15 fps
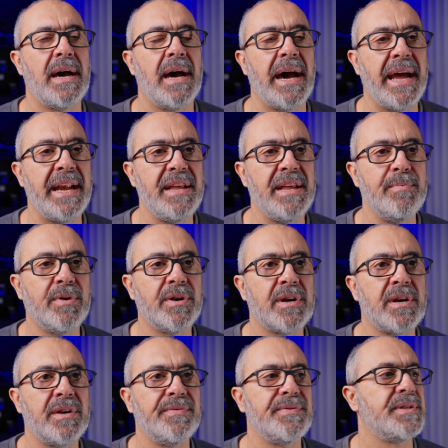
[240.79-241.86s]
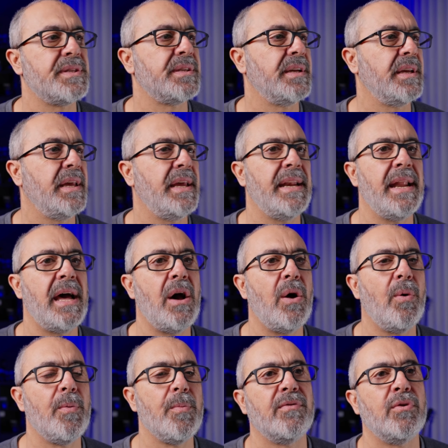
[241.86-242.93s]
anim curves, and
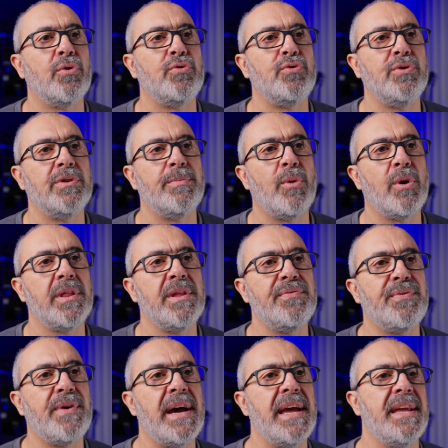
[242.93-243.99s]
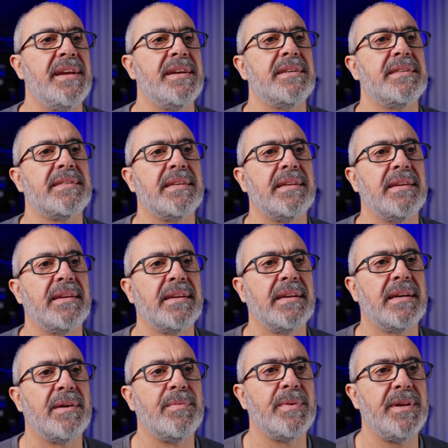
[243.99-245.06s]
now go to the modifiers,
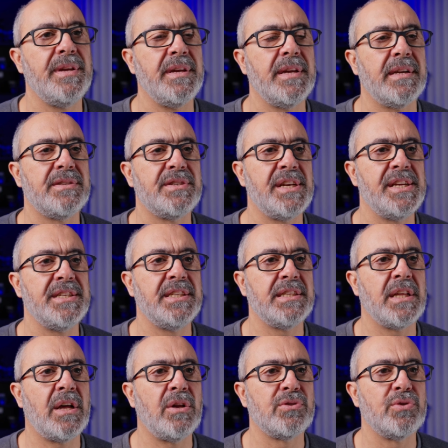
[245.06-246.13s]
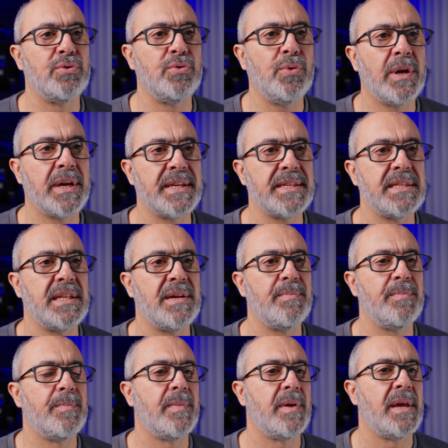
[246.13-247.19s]
come here, change it also to
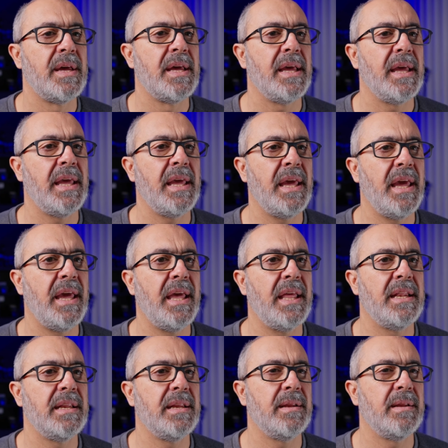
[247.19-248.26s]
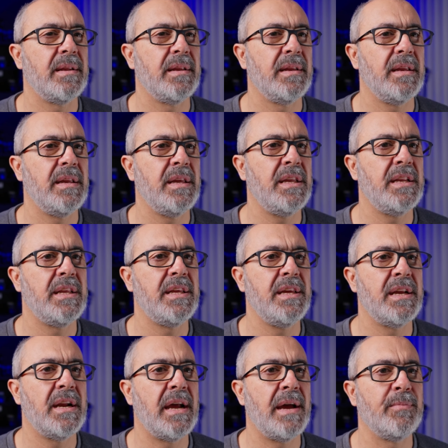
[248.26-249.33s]
custom, and in
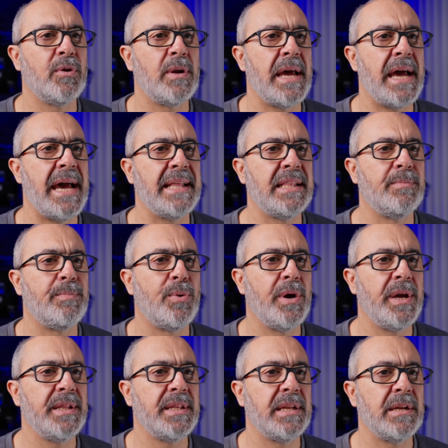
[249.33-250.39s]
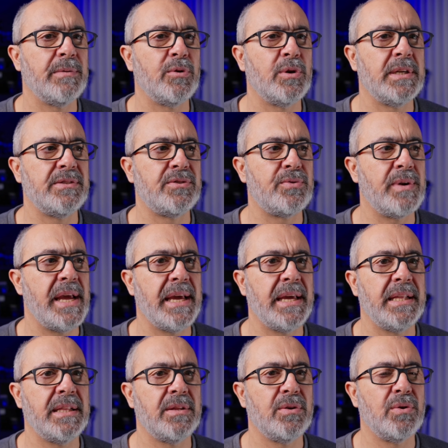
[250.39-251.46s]
here, I'm gonna add a point and I'm gonna drag
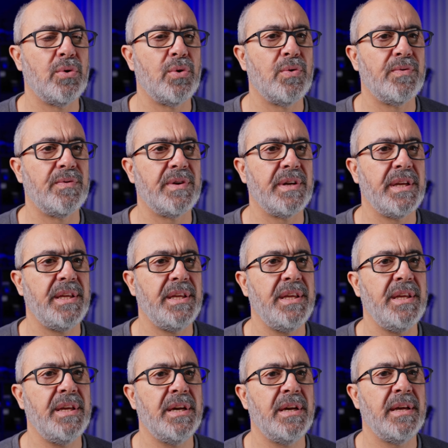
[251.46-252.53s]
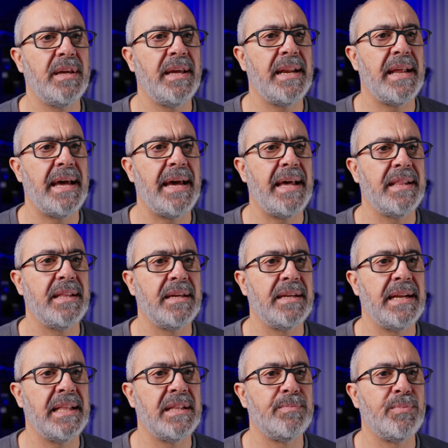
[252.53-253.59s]
it over here and add
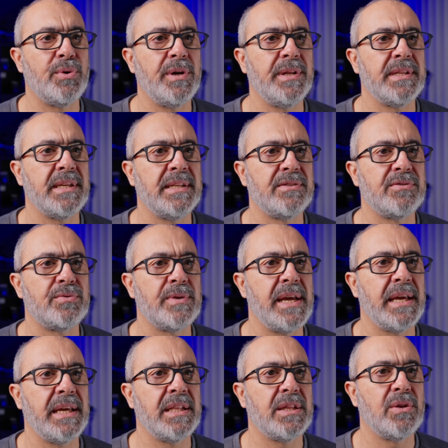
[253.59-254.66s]
another point and drag it